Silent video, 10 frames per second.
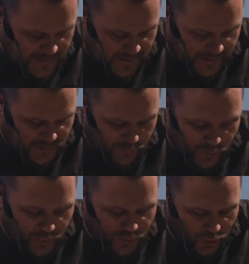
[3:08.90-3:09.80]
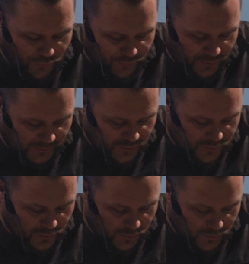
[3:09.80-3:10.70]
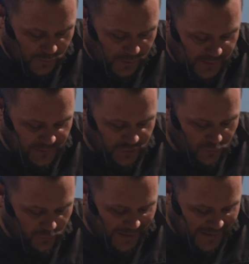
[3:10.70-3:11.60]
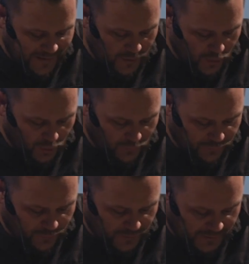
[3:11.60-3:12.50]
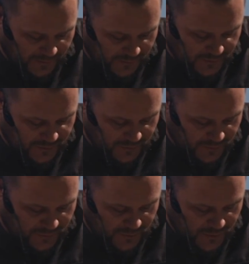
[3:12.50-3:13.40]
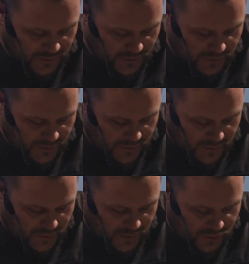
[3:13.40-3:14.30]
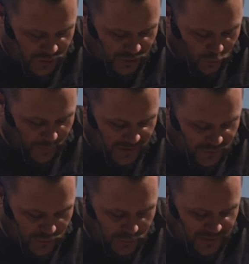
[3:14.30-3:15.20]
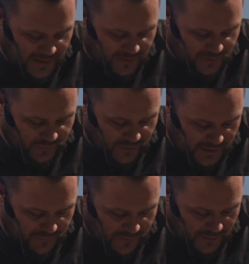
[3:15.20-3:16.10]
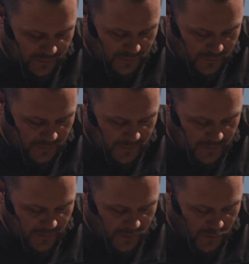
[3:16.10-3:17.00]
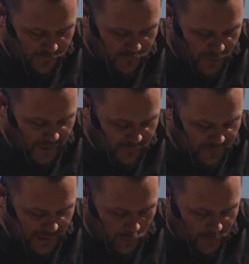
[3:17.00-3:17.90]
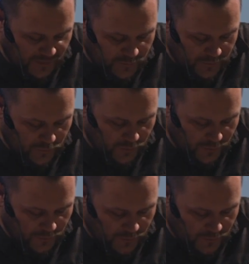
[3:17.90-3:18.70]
as a burnt offering to the Lord. Its grain offerings shall be 2/10 of an ephah of fine flour mixed with oil,